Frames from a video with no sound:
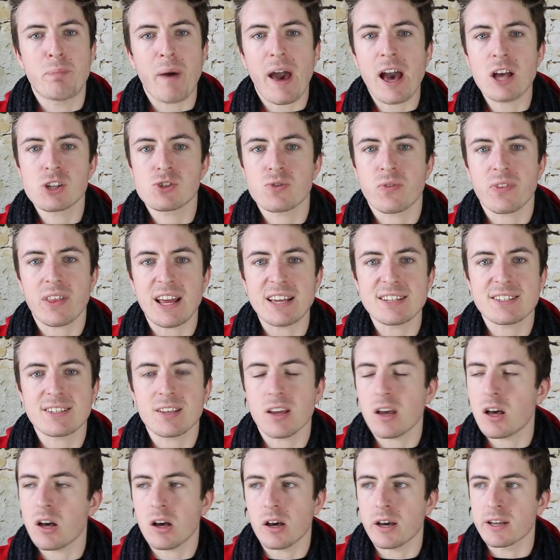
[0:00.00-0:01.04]
badge for the
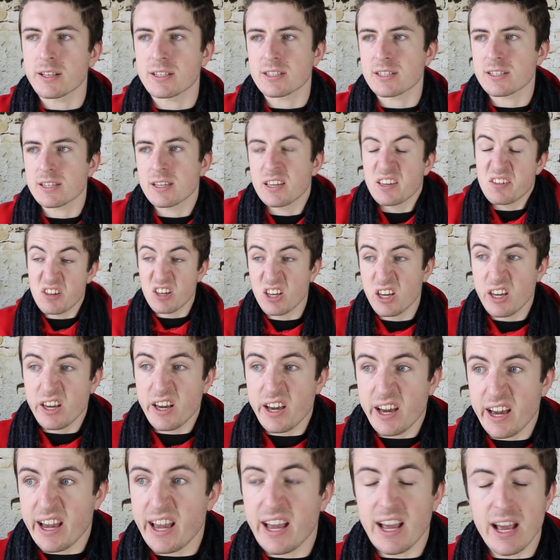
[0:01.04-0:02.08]
last...
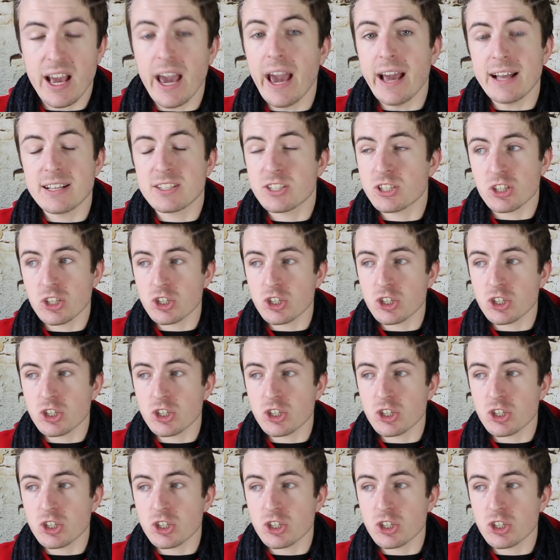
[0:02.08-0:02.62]
It's